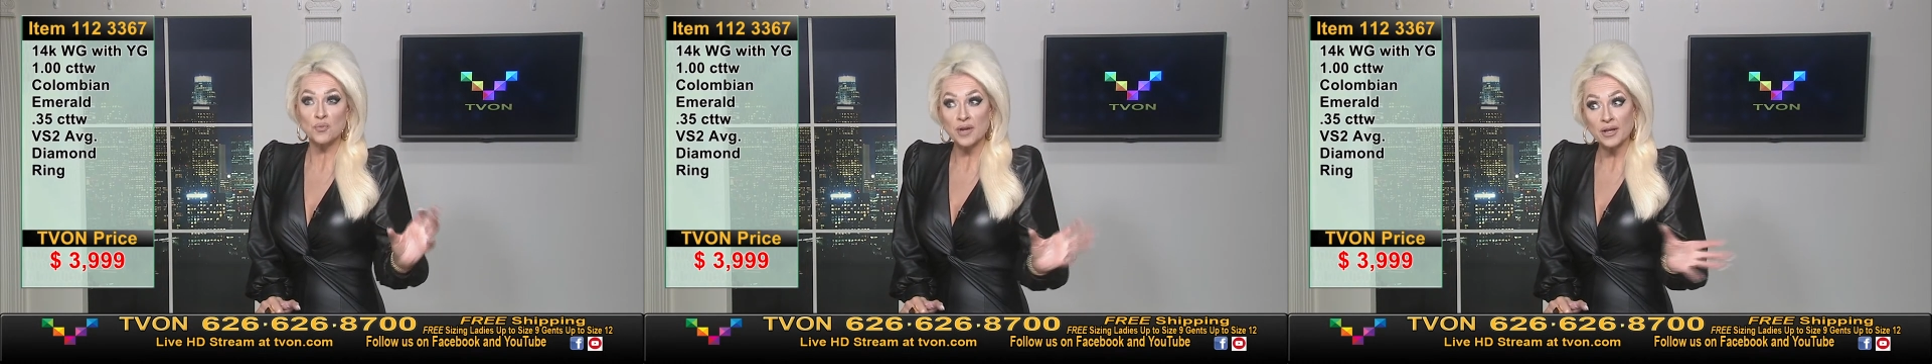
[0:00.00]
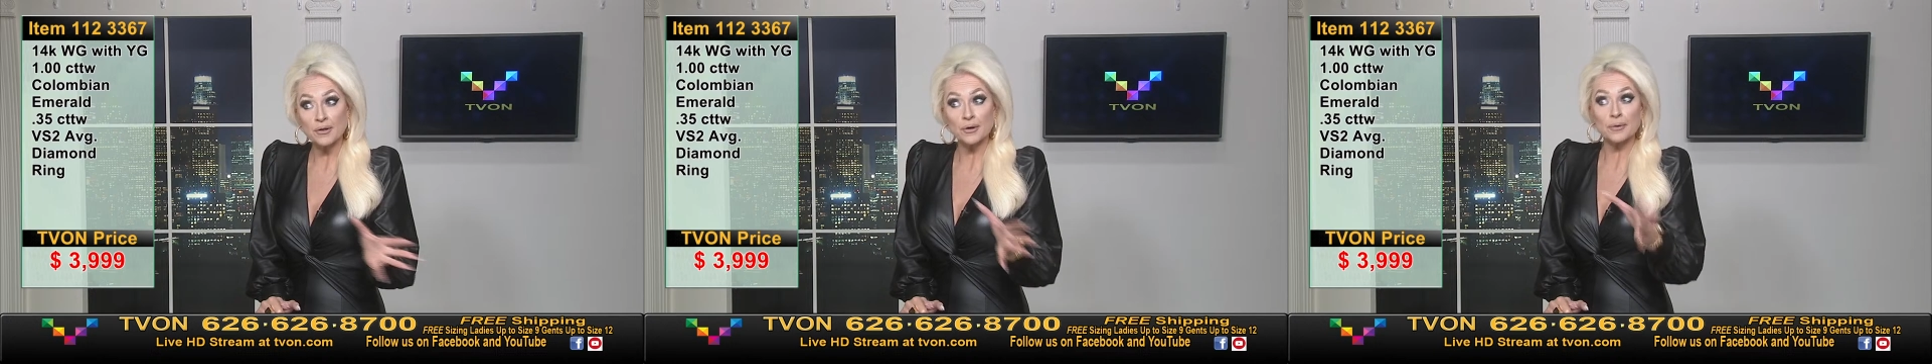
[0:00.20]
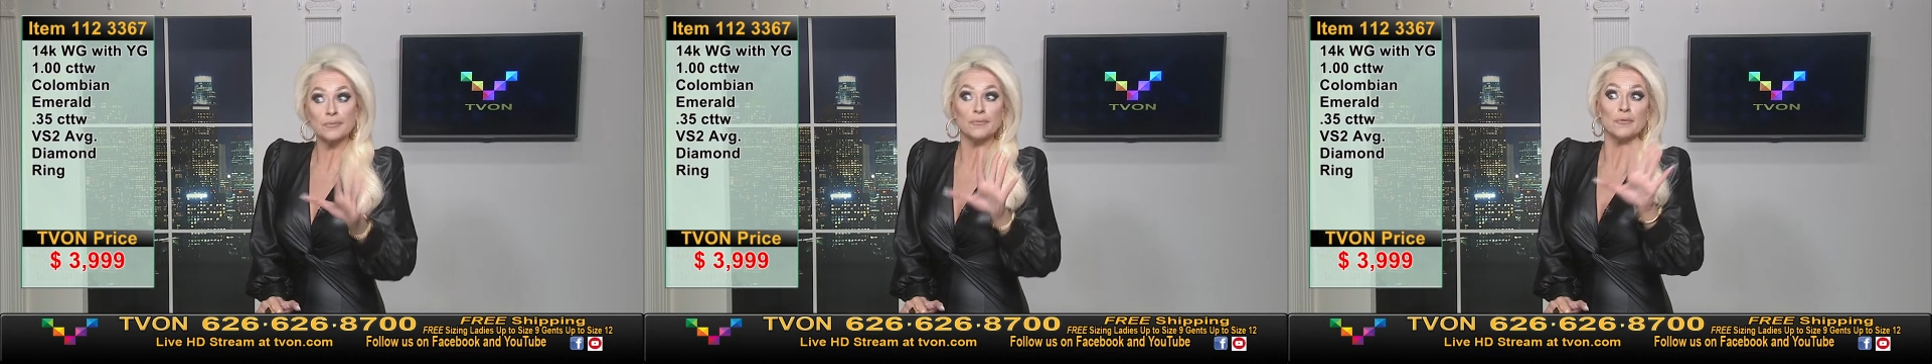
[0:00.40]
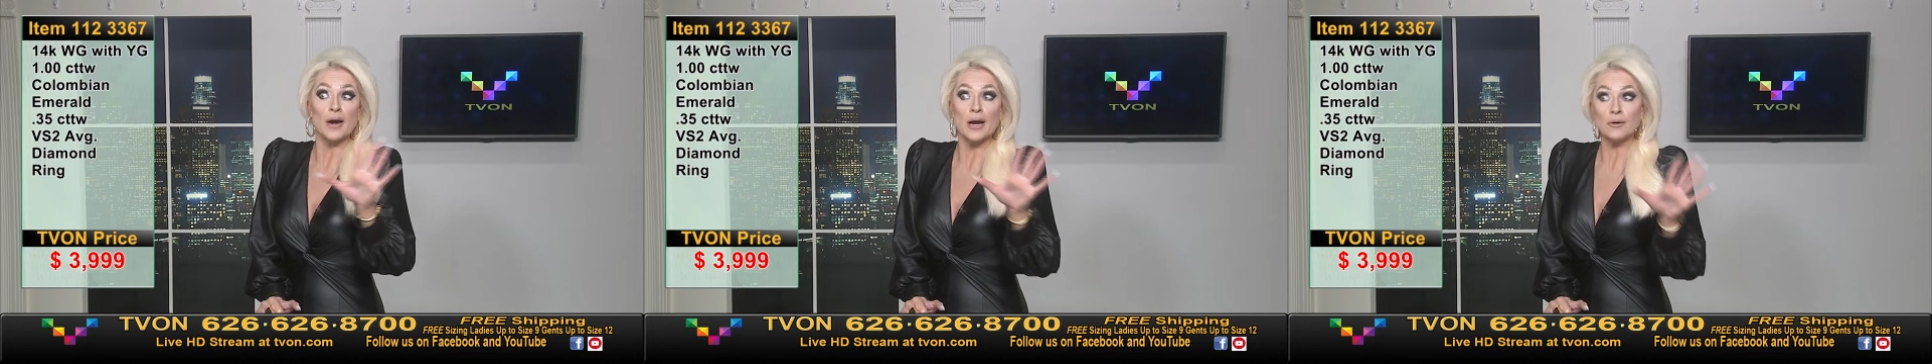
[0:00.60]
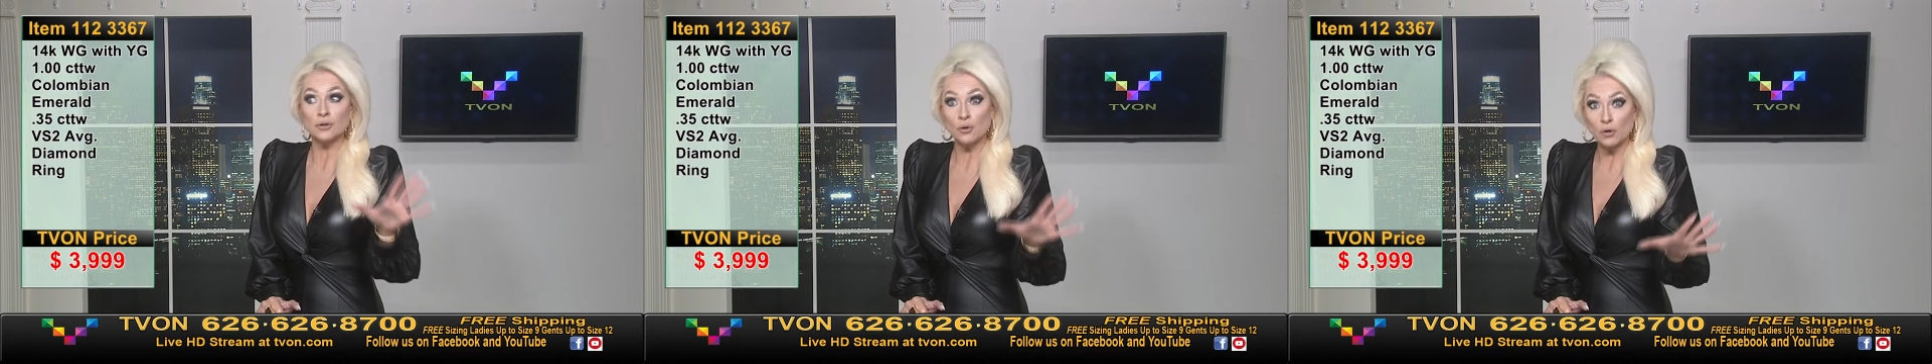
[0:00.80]
either
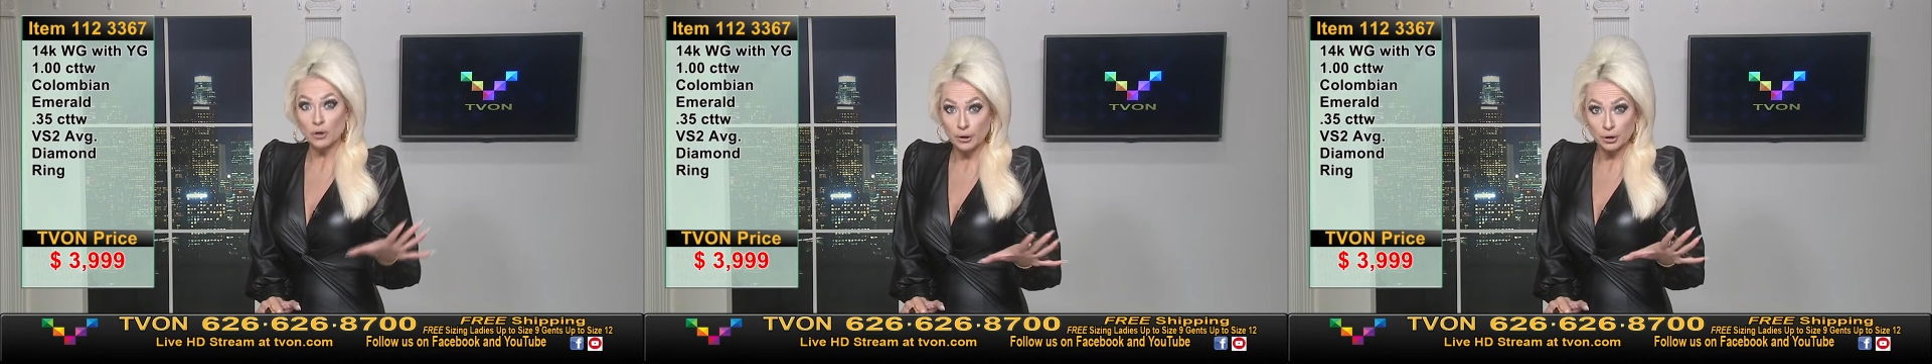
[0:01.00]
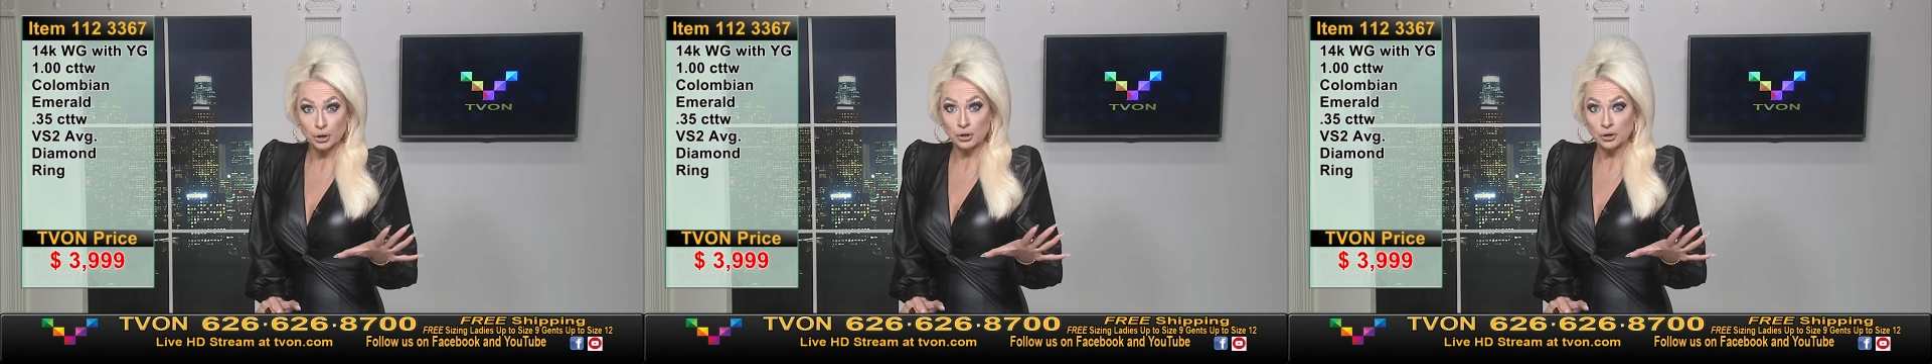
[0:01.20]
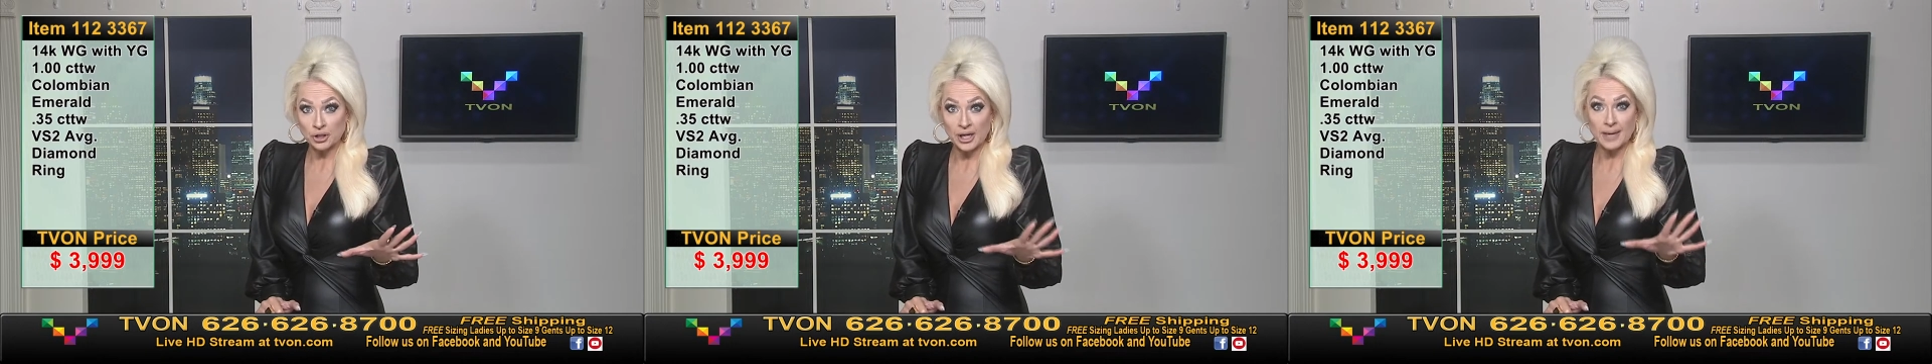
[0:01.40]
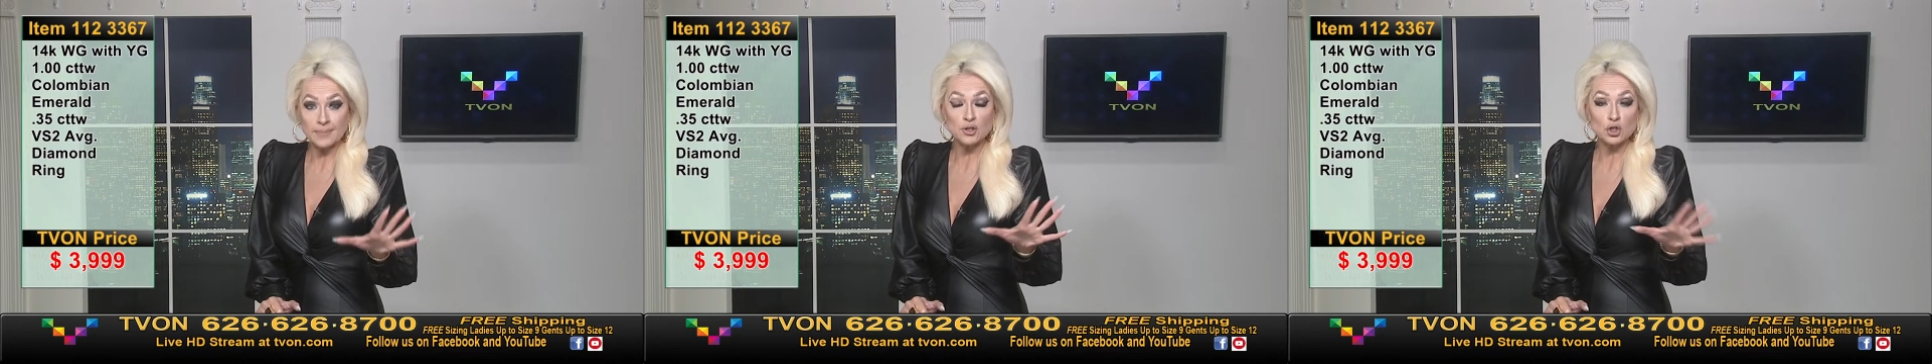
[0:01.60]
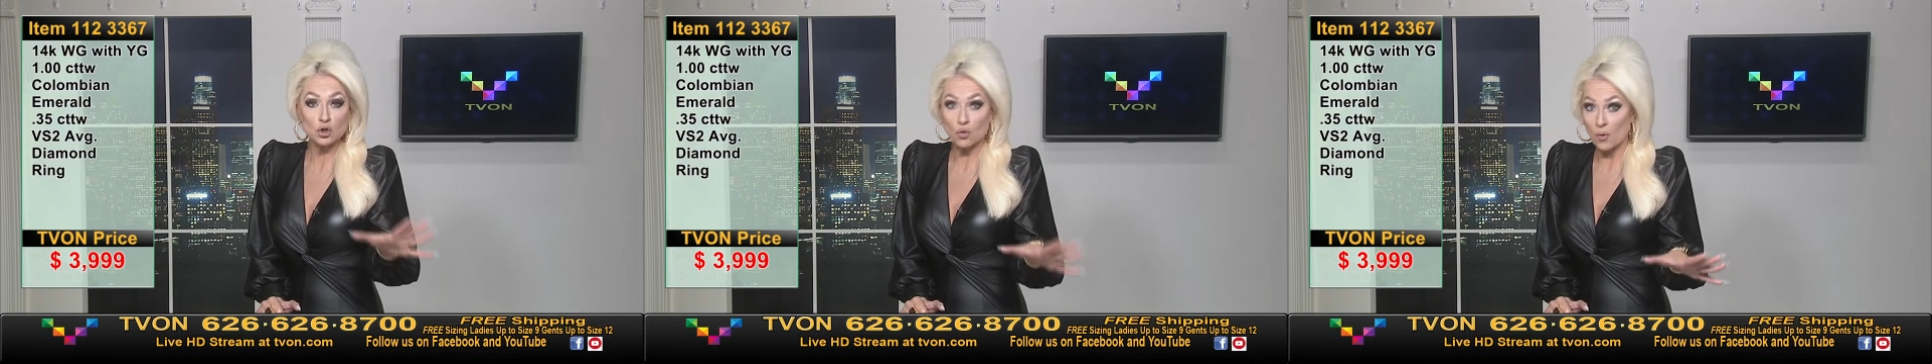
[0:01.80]
round or cushion-shaped
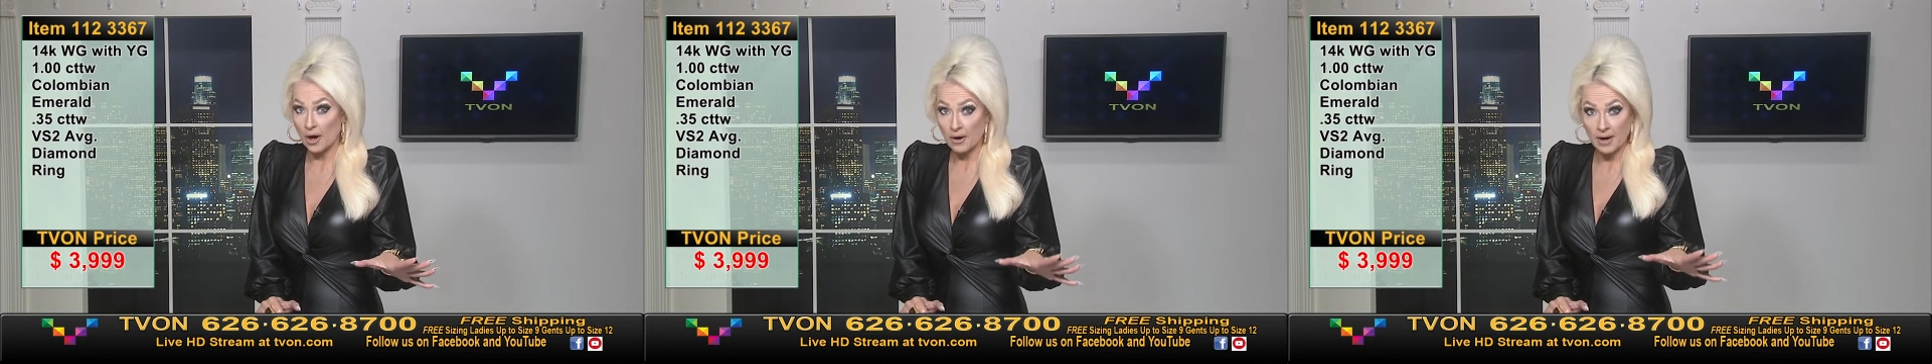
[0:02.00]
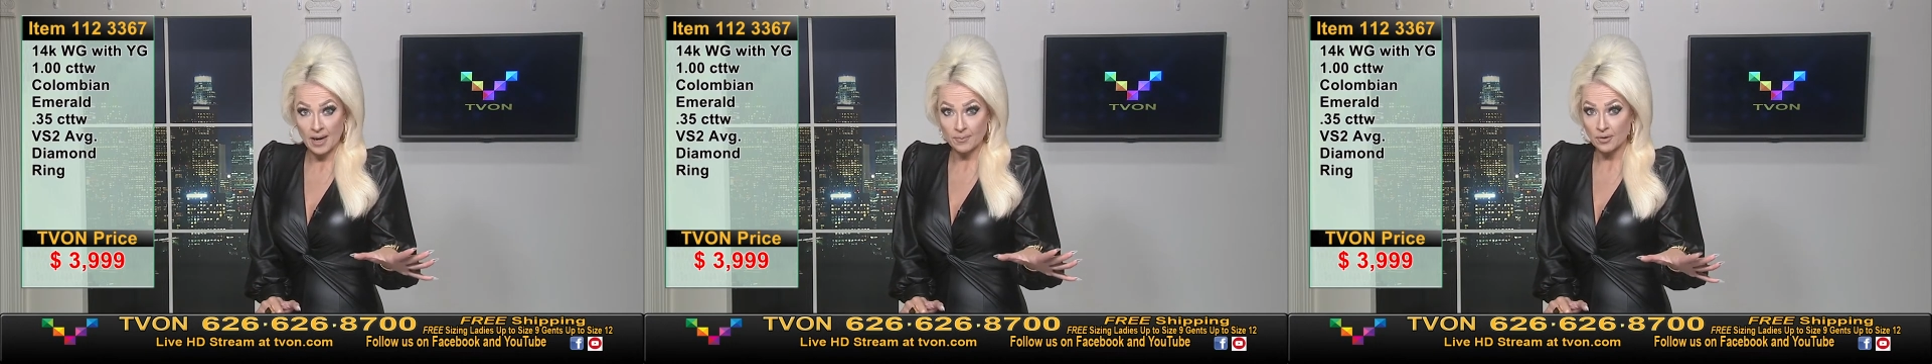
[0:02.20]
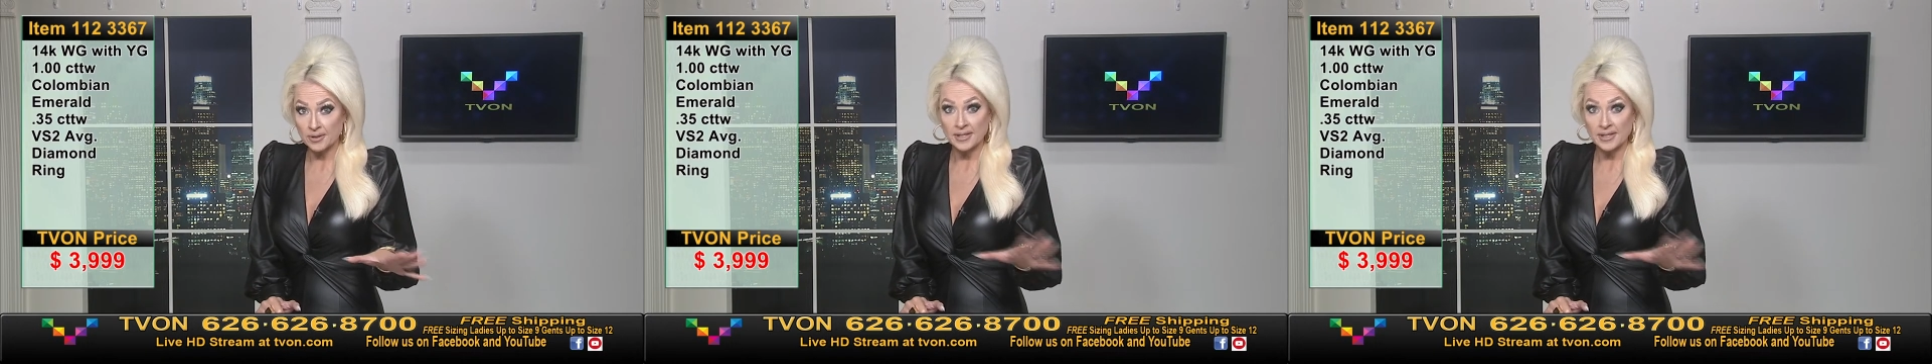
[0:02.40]
square emeralds.